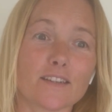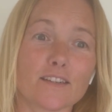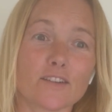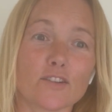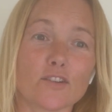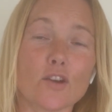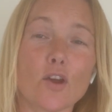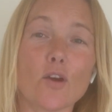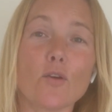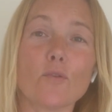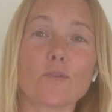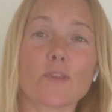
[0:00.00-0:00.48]

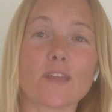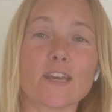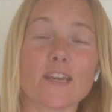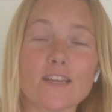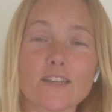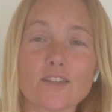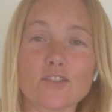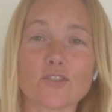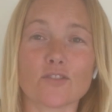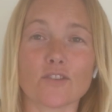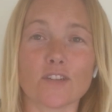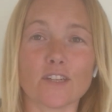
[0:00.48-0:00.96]
know the
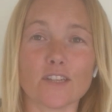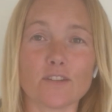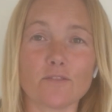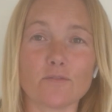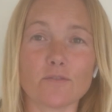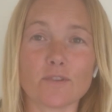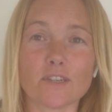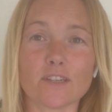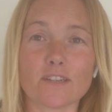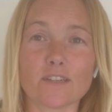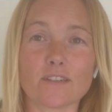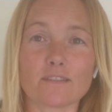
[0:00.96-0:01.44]
history,
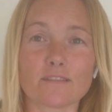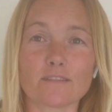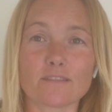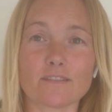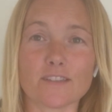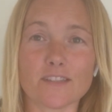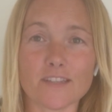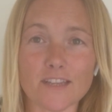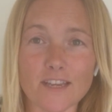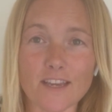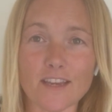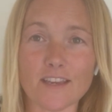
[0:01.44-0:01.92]
you can
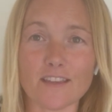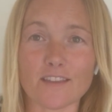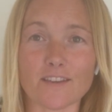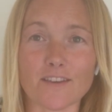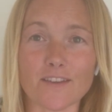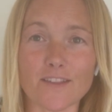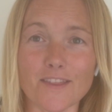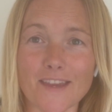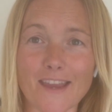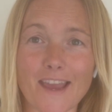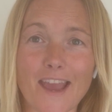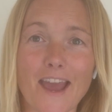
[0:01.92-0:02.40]
see
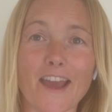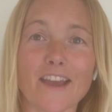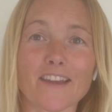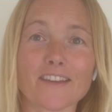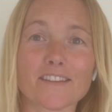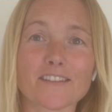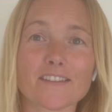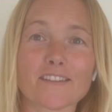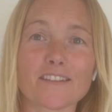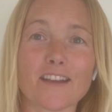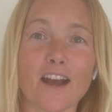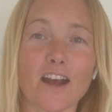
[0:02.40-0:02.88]
that the
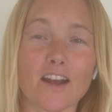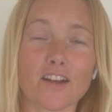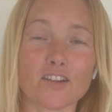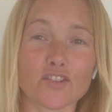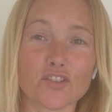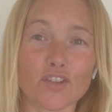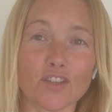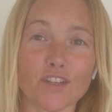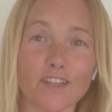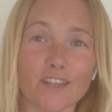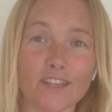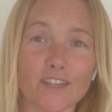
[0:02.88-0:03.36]
ex
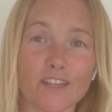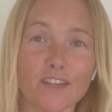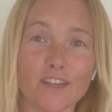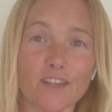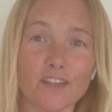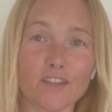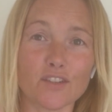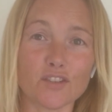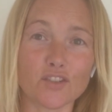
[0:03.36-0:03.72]
actually